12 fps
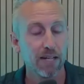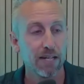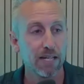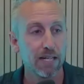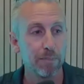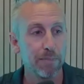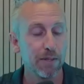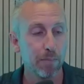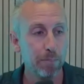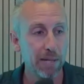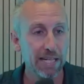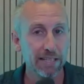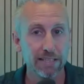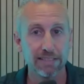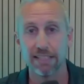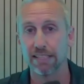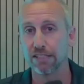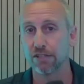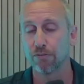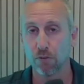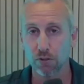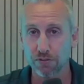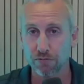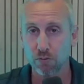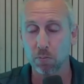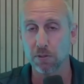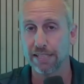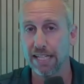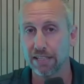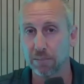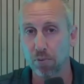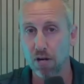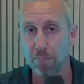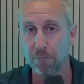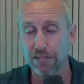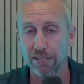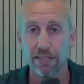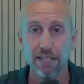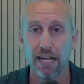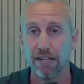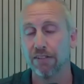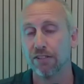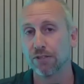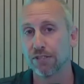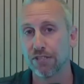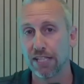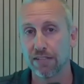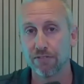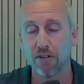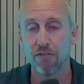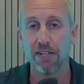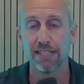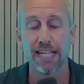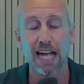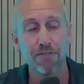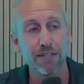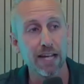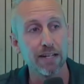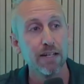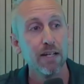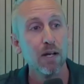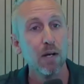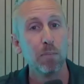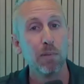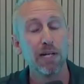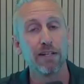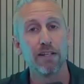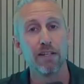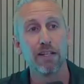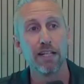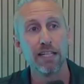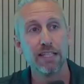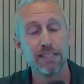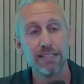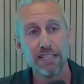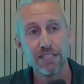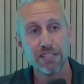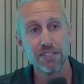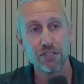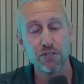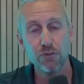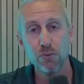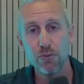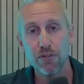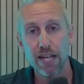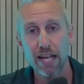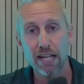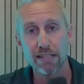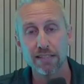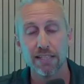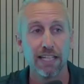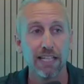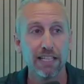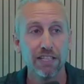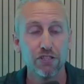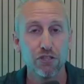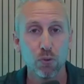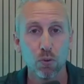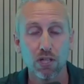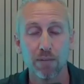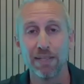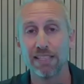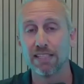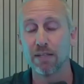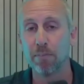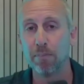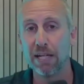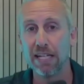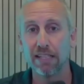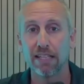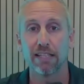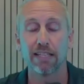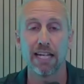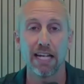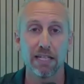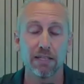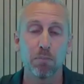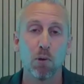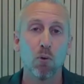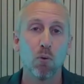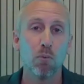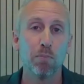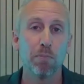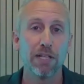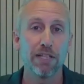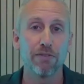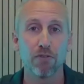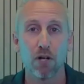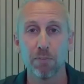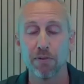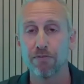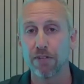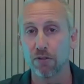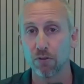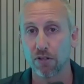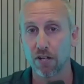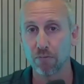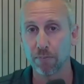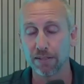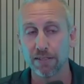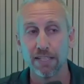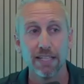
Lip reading: the bank is going to first and foremost take the property, and then there's a chain of events after that. But in addition to that, any shortcomings, the bank can pull money from the federal government.